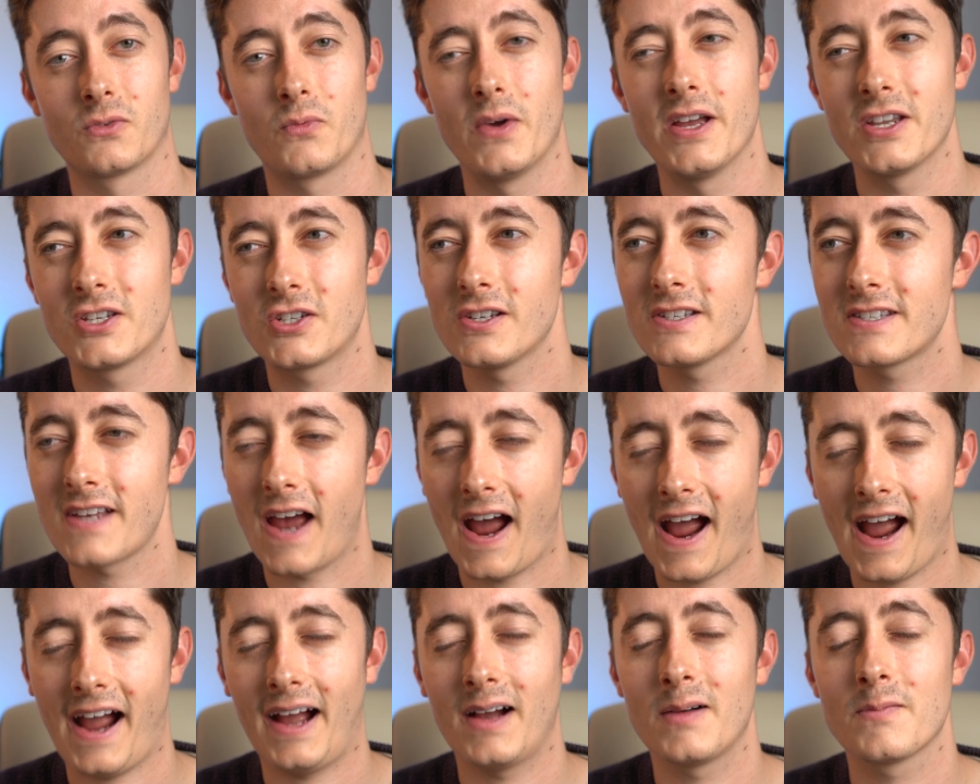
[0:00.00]
which is
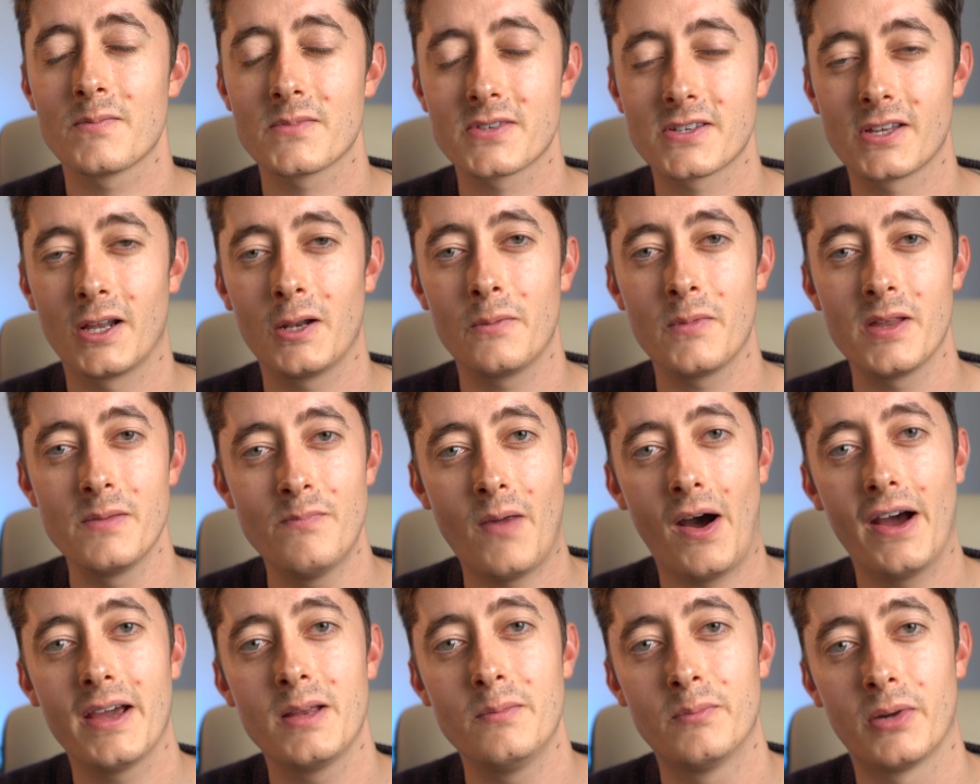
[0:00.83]
absolutely
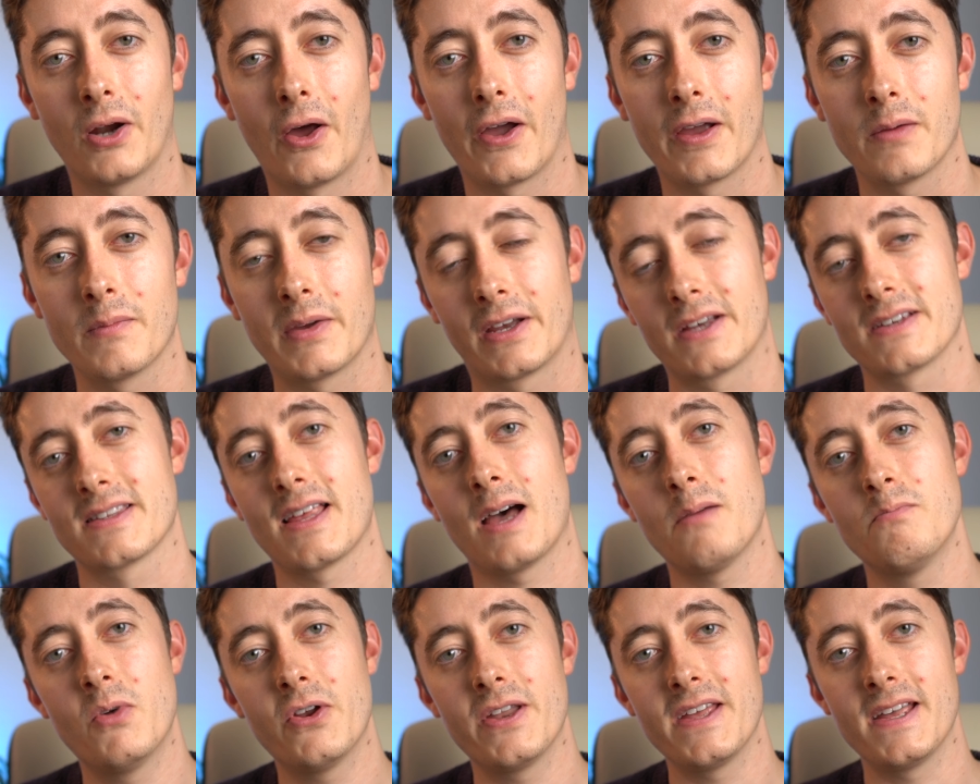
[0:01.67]
mind-blowing because
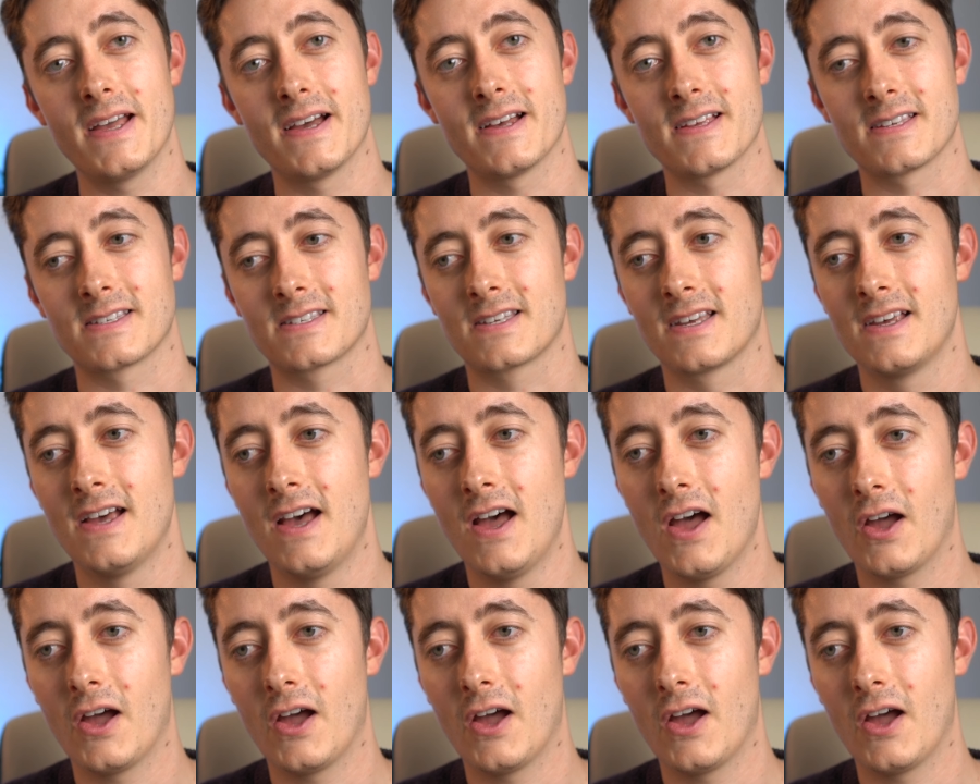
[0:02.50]
that money has